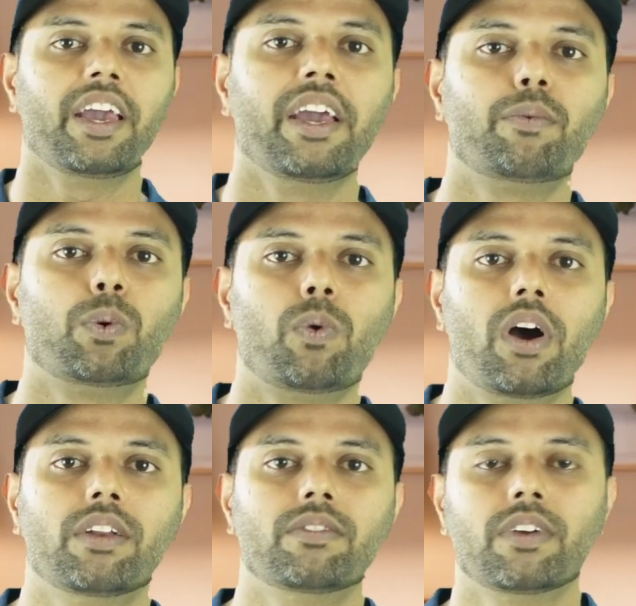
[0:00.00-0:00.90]
Hey
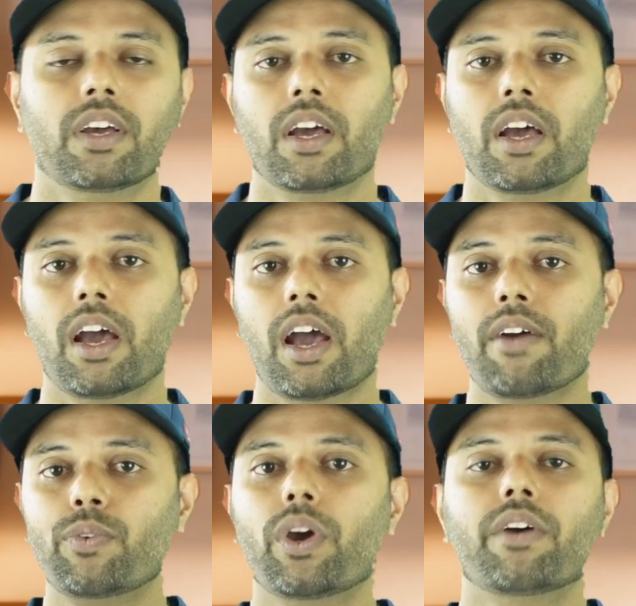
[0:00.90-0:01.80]
everyone,
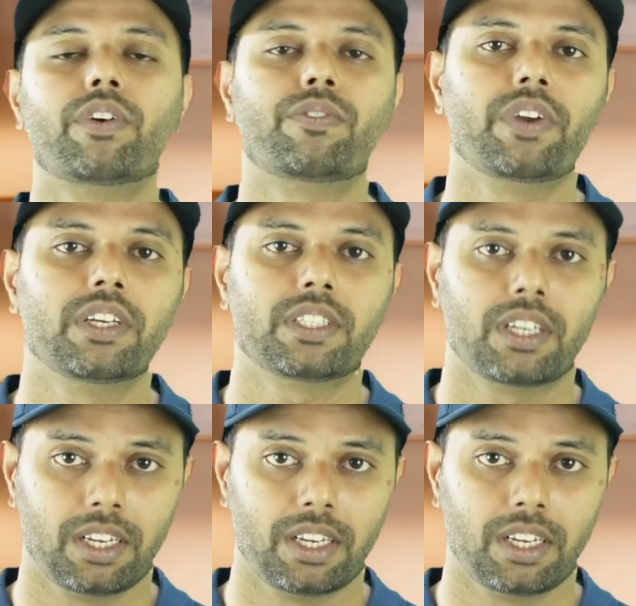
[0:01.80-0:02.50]
have you ever faced